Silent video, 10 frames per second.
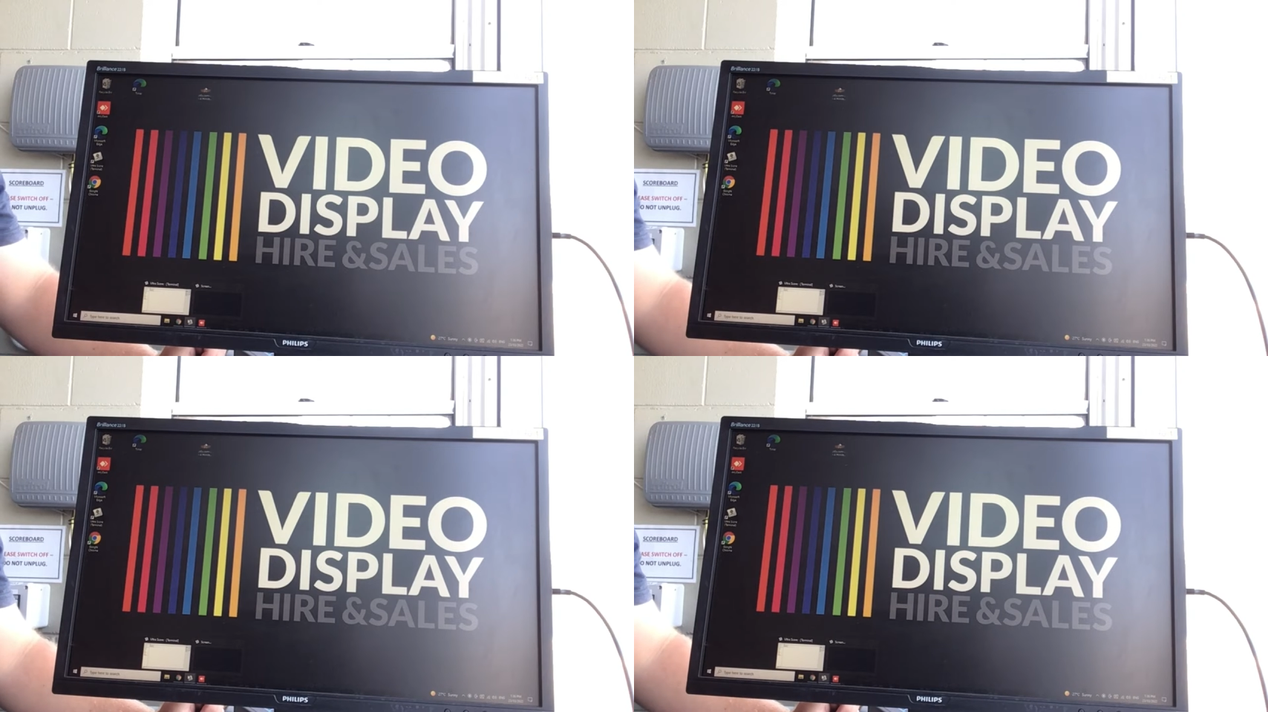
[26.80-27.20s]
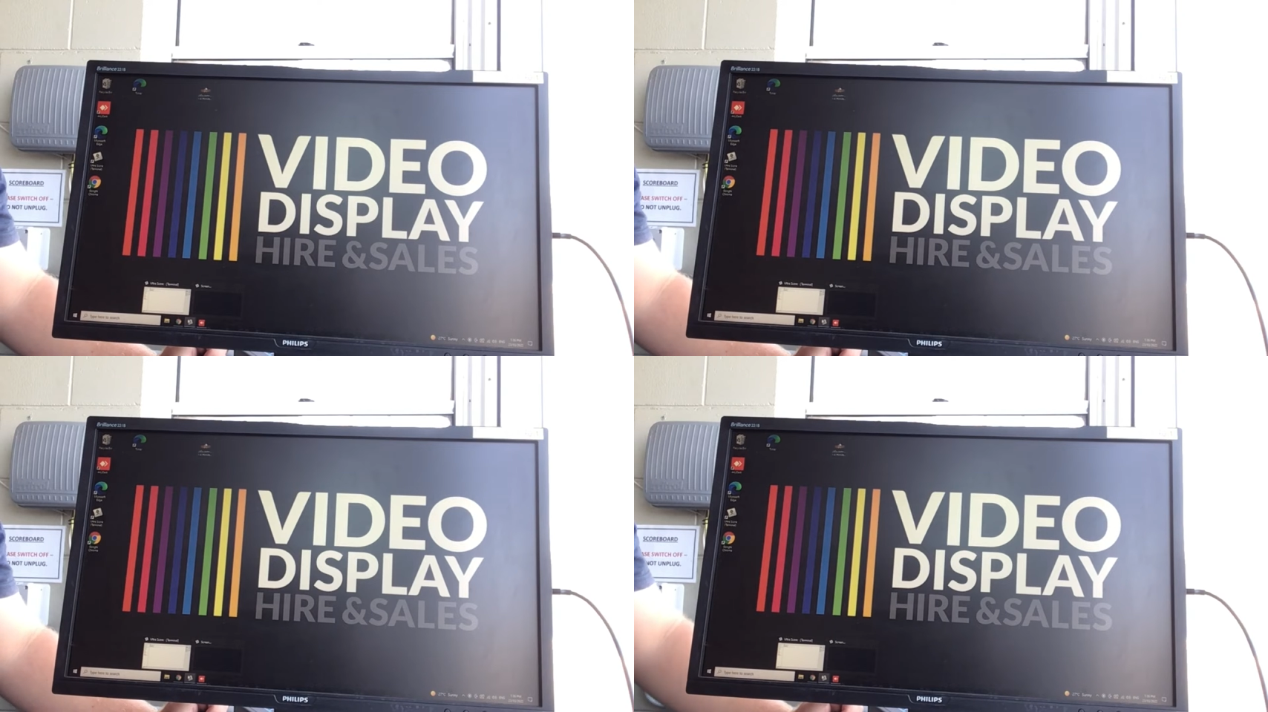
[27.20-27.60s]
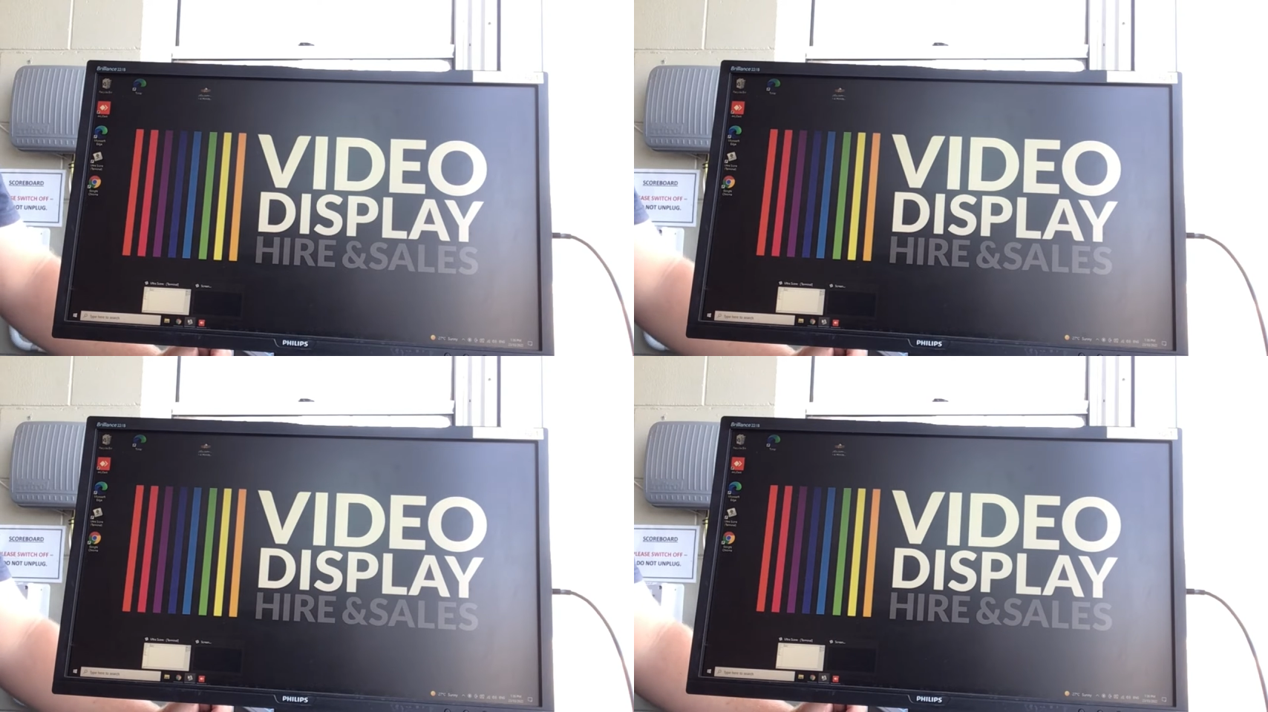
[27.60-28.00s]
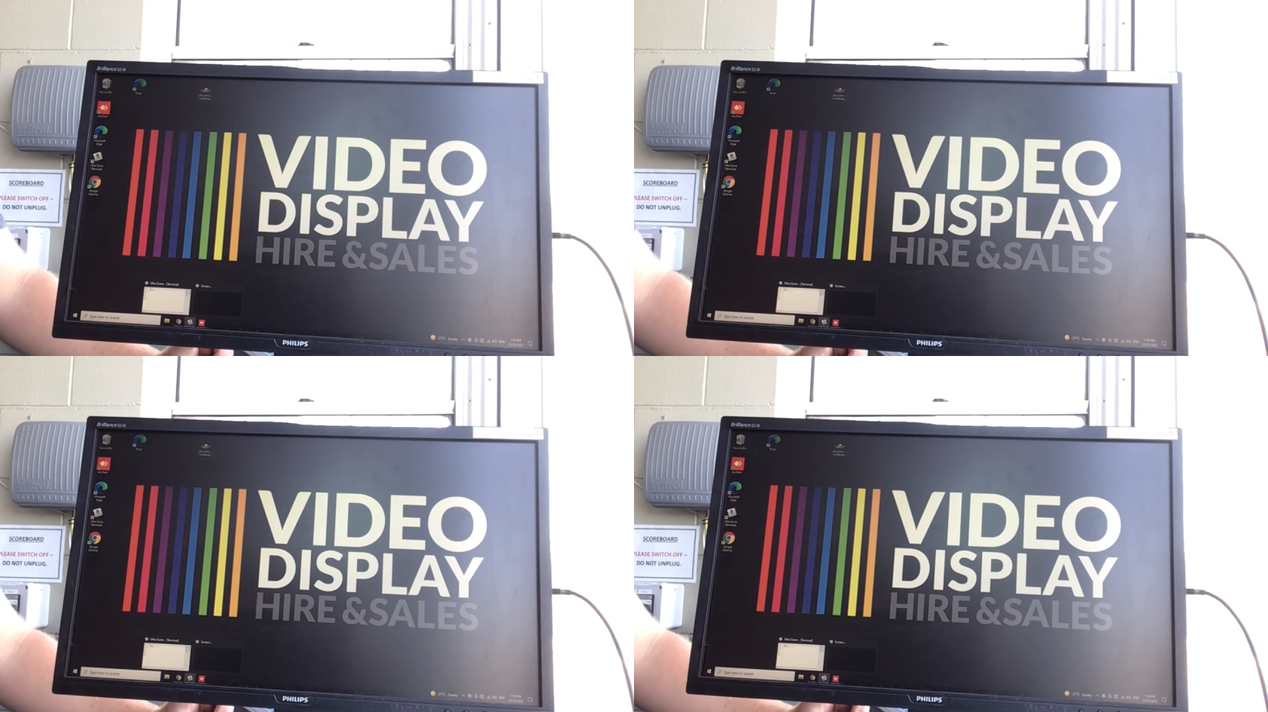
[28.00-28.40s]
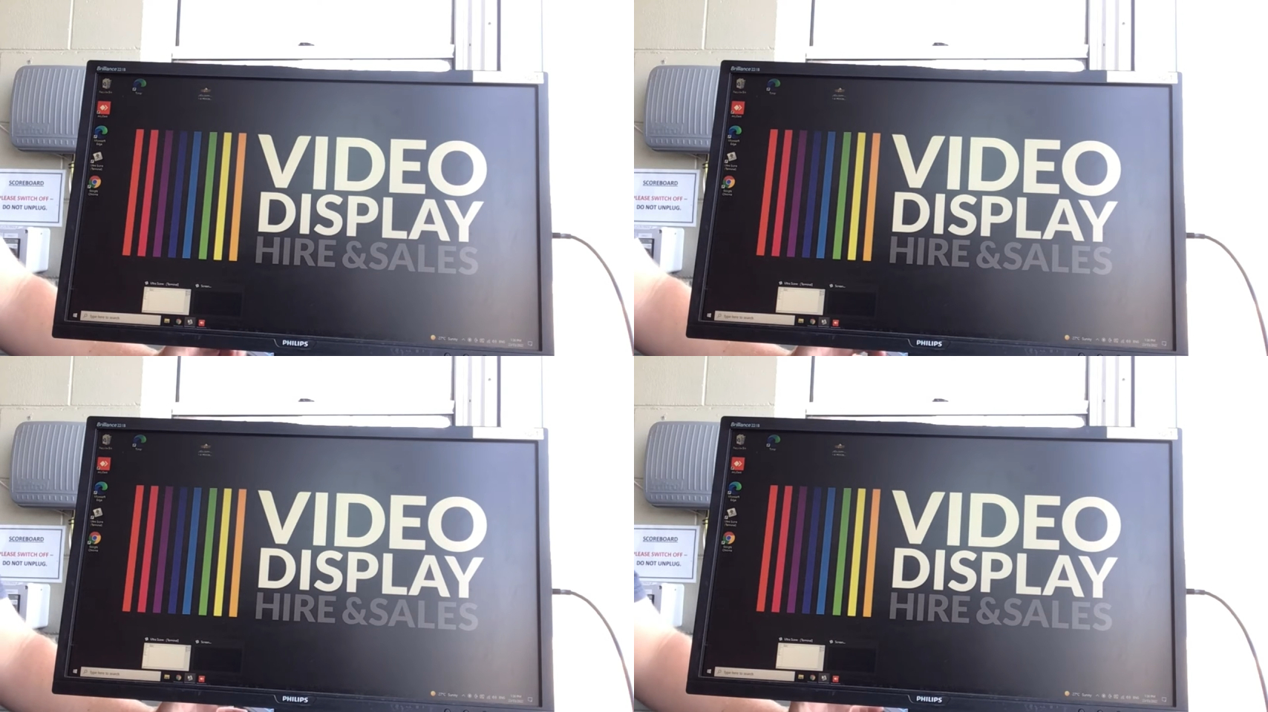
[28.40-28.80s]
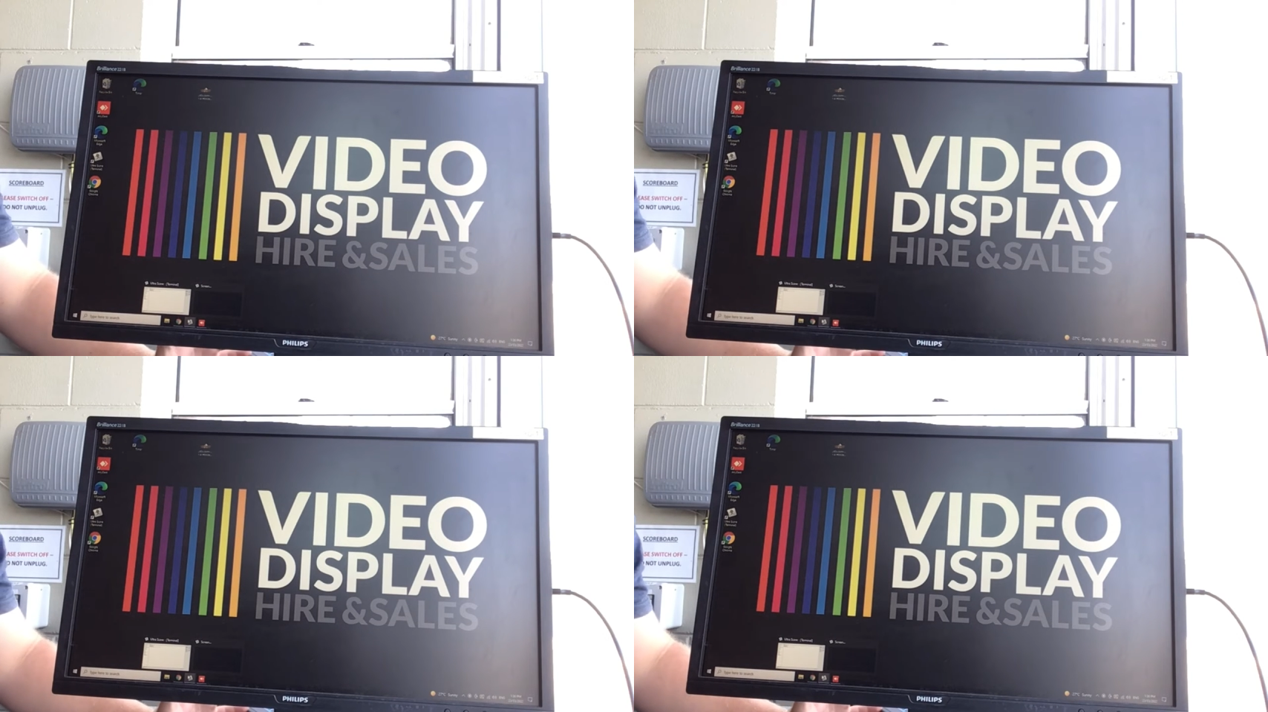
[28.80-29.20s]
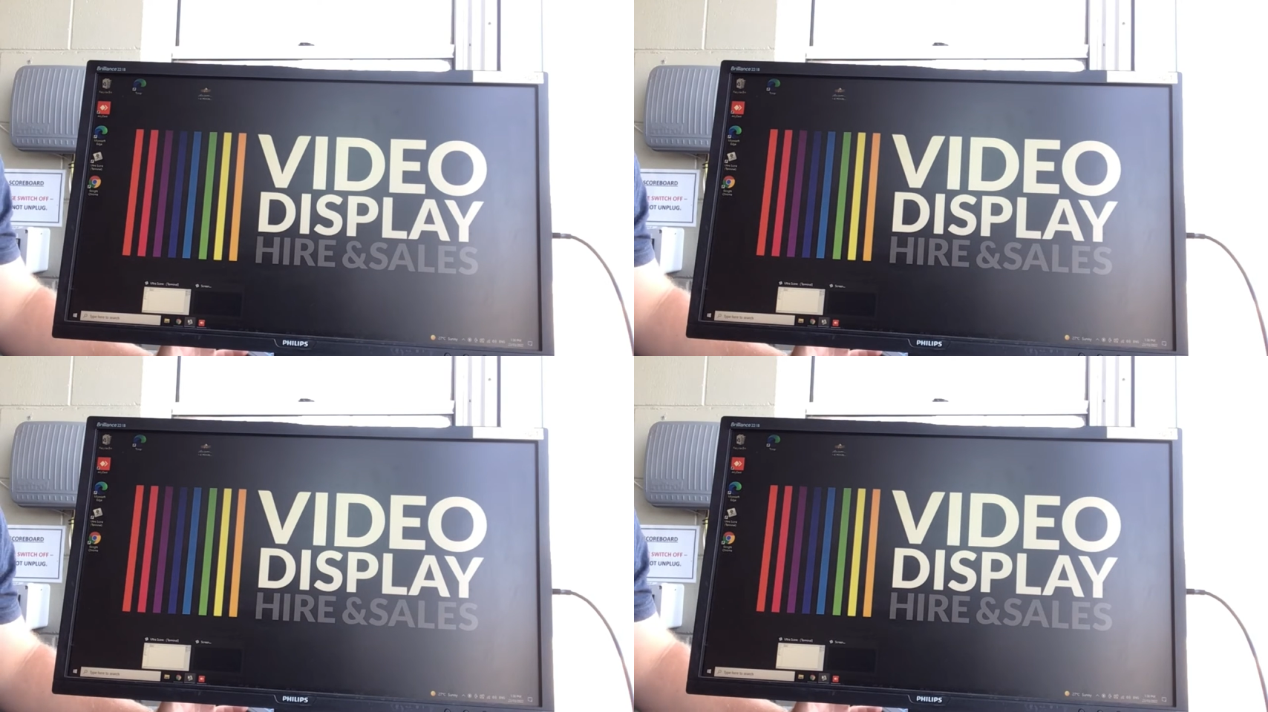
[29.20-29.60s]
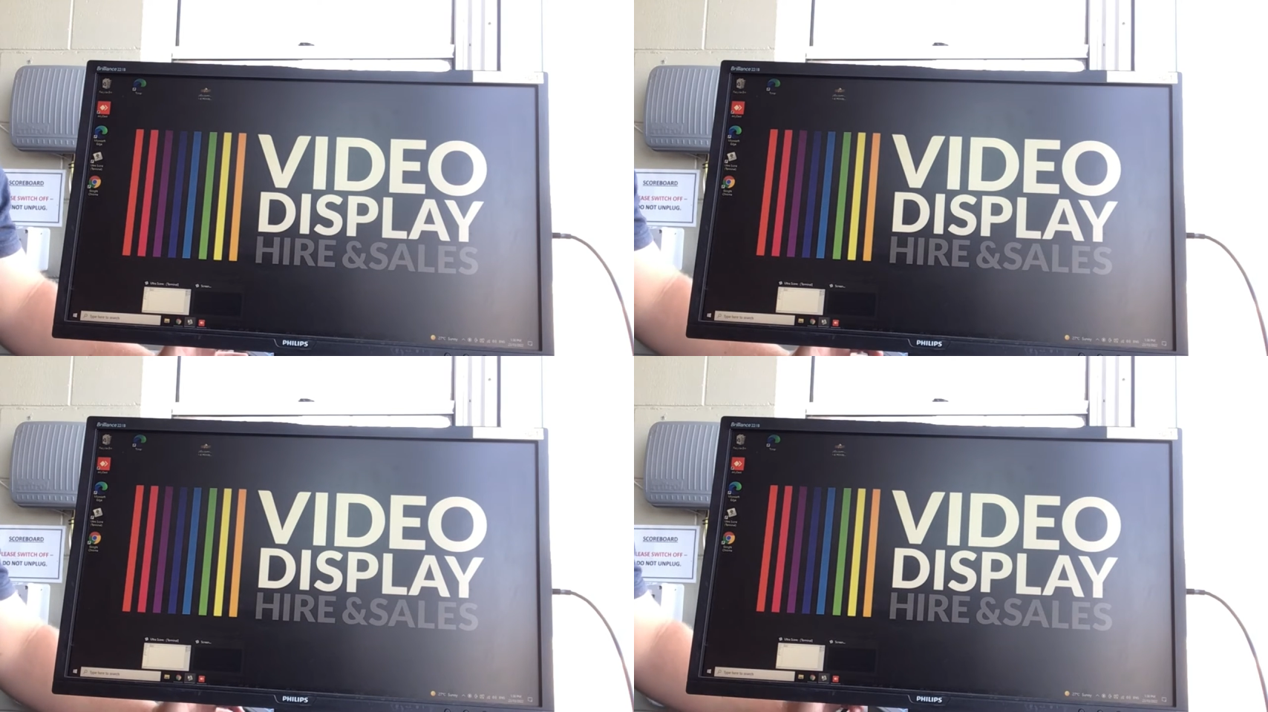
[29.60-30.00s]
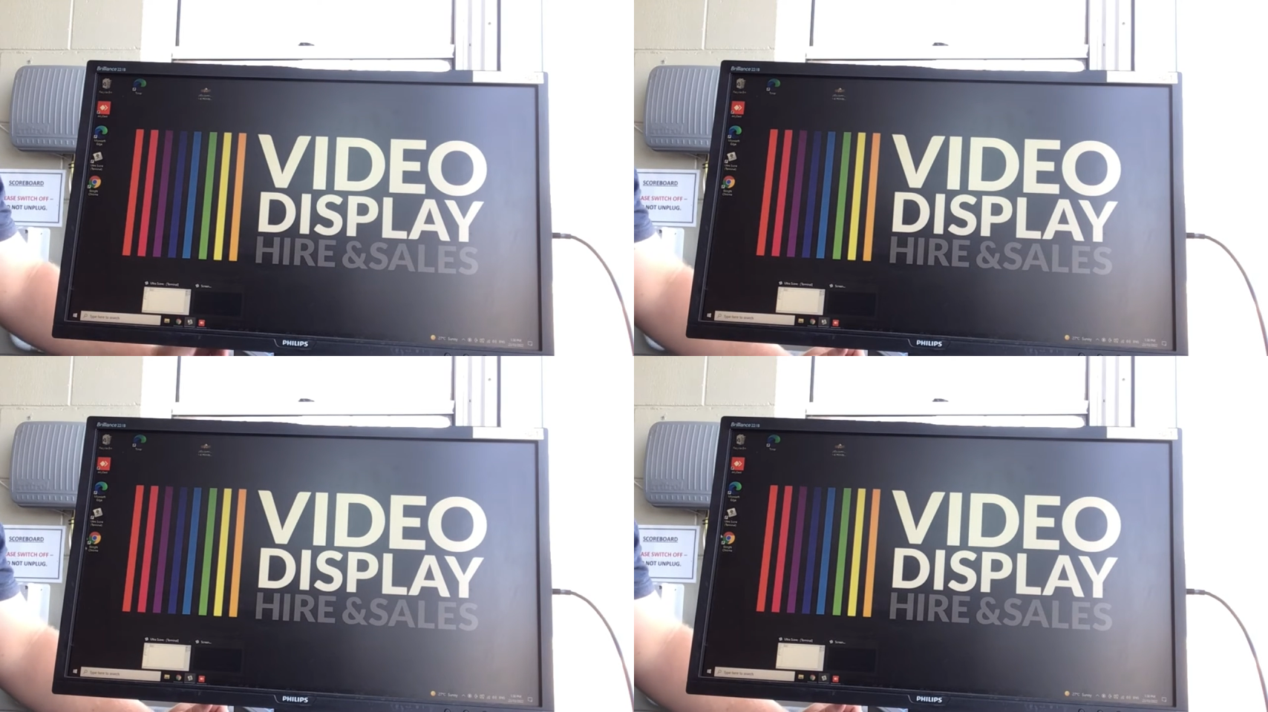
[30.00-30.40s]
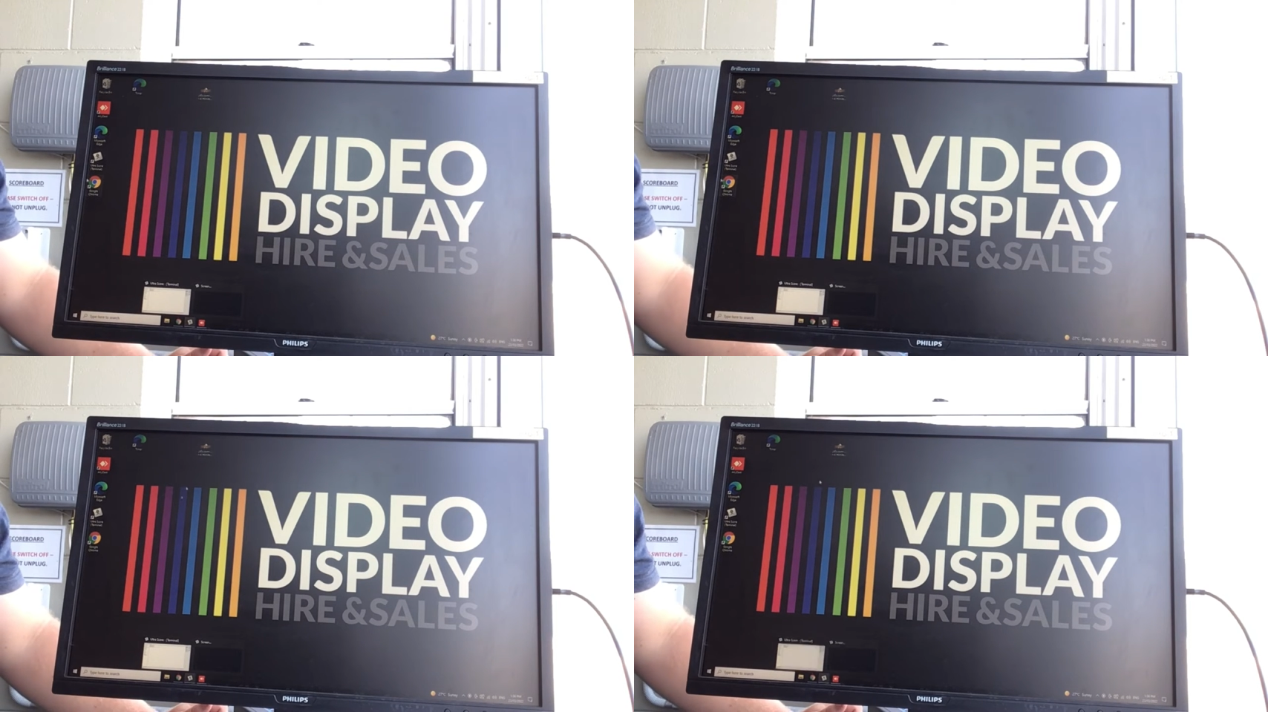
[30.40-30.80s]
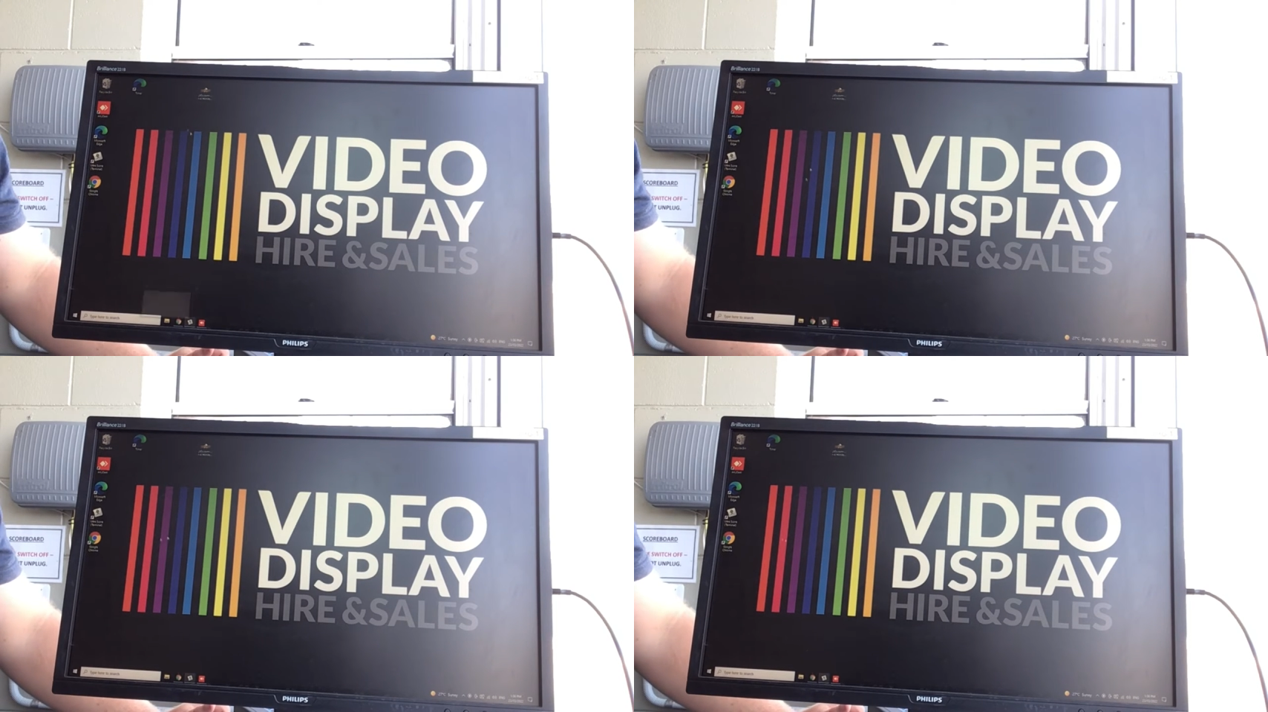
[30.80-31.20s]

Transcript: (no speaker visible)